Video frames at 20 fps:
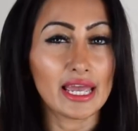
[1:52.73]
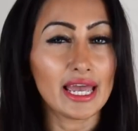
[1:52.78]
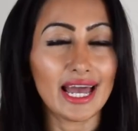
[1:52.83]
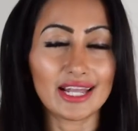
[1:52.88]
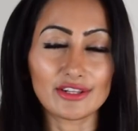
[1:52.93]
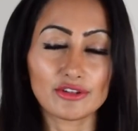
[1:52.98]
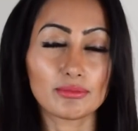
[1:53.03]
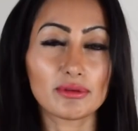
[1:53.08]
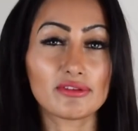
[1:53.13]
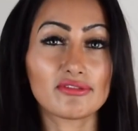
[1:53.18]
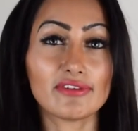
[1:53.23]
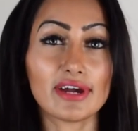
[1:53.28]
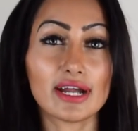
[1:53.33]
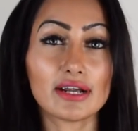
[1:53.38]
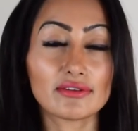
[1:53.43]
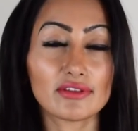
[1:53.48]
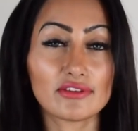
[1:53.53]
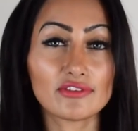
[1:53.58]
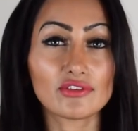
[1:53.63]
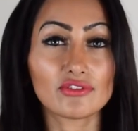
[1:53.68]
And to be
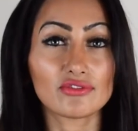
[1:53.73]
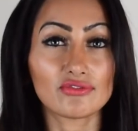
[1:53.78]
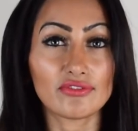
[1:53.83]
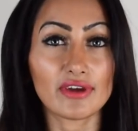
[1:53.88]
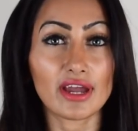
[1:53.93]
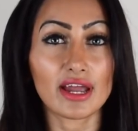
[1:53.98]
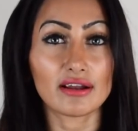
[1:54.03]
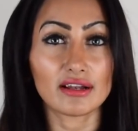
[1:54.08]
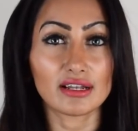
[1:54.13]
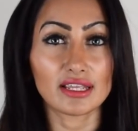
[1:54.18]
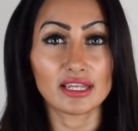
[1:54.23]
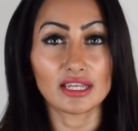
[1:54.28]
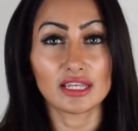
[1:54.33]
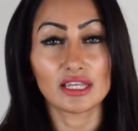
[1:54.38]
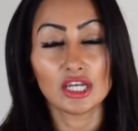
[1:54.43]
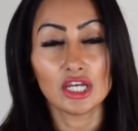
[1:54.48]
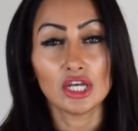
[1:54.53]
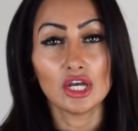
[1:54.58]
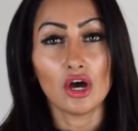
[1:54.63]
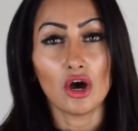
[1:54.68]
fair, this is fairly
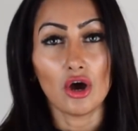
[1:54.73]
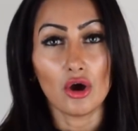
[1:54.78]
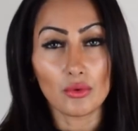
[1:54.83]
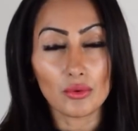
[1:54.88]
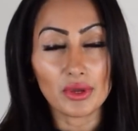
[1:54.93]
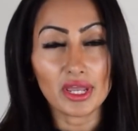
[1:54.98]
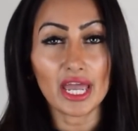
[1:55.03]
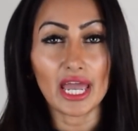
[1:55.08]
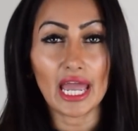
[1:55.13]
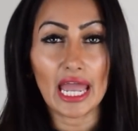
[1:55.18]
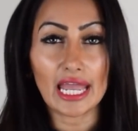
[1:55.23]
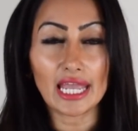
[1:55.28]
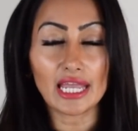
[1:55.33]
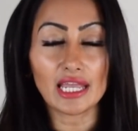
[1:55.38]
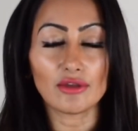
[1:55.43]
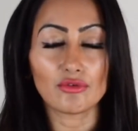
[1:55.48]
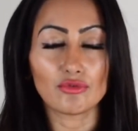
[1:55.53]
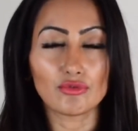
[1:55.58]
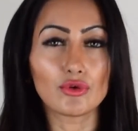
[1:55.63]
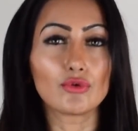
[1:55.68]
okay
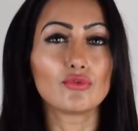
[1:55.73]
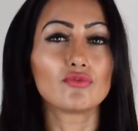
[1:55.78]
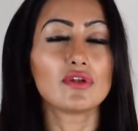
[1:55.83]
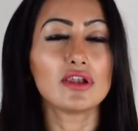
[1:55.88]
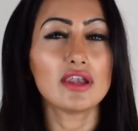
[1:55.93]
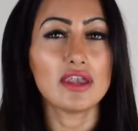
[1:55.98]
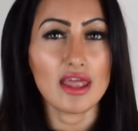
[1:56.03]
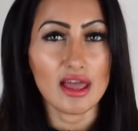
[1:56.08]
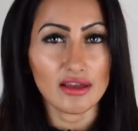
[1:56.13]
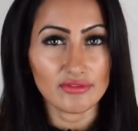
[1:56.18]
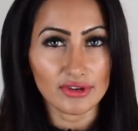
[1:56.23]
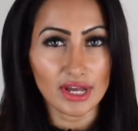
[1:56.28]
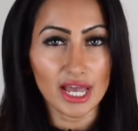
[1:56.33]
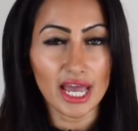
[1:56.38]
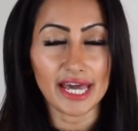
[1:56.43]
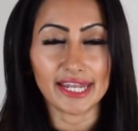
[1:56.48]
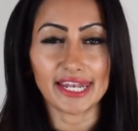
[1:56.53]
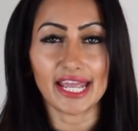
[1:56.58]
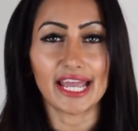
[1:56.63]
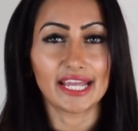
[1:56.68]
if you've never
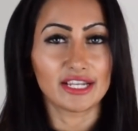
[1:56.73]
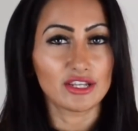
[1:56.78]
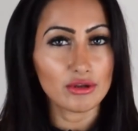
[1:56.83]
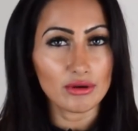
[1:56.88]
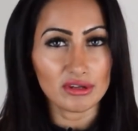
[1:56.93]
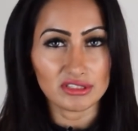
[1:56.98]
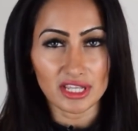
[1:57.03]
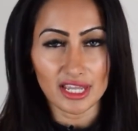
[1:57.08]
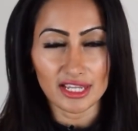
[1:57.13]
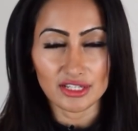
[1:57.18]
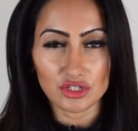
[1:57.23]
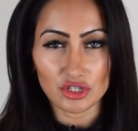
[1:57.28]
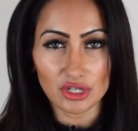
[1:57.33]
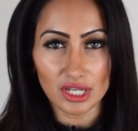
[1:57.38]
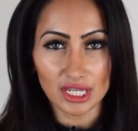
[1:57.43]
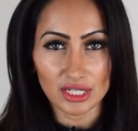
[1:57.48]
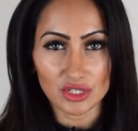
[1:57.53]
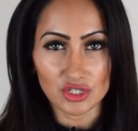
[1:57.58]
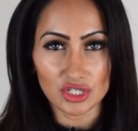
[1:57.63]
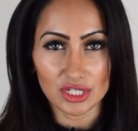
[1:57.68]
had any
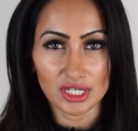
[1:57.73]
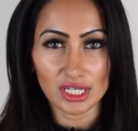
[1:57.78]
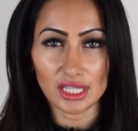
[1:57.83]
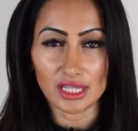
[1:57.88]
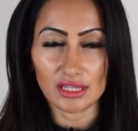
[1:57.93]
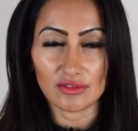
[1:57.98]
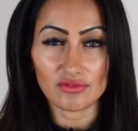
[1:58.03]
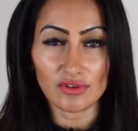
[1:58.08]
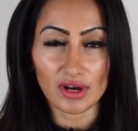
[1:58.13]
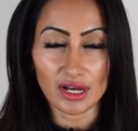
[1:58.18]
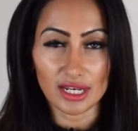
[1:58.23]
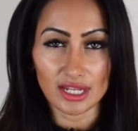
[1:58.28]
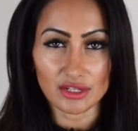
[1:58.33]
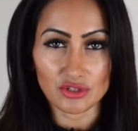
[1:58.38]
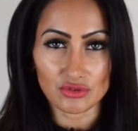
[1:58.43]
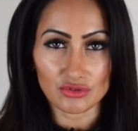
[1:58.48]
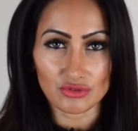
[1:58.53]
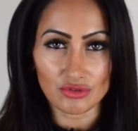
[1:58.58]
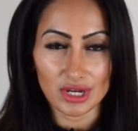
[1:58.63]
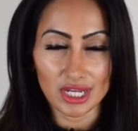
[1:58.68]
education in
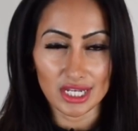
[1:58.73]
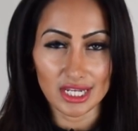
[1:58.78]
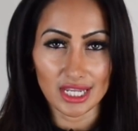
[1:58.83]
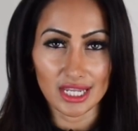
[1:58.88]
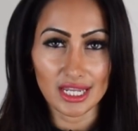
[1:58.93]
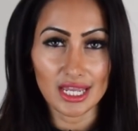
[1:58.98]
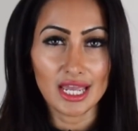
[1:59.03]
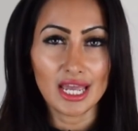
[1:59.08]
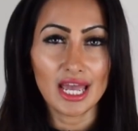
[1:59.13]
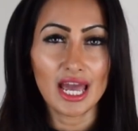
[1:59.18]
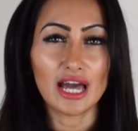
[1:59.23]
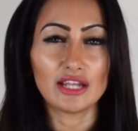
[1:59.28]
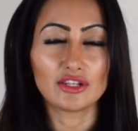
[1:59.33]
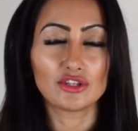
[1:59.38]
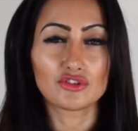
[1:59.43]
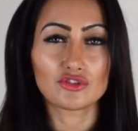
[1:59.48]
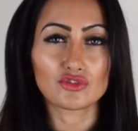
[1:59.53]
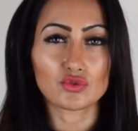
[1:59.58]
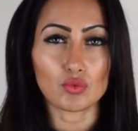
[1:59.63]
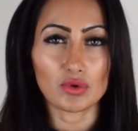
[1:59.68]
financial trading and
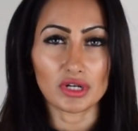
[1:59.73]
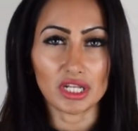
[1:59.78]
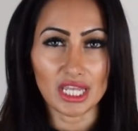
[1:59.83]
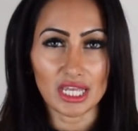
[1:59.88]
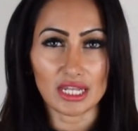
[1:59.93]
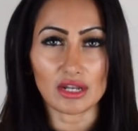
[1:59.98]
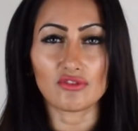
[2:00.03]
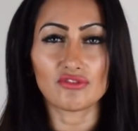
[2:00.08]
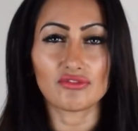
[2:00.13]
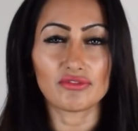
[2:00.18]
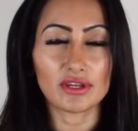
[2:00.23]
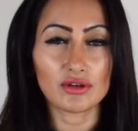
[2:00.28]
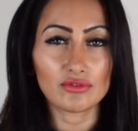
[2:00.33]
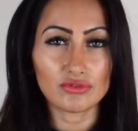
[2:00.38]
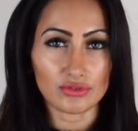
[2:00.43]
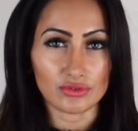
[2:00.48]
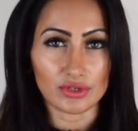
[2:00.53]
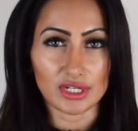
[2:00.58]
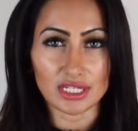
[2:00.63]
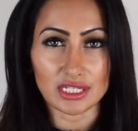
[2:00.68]
you just want to get a feel
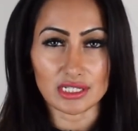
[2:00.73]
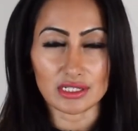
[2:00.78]
for it.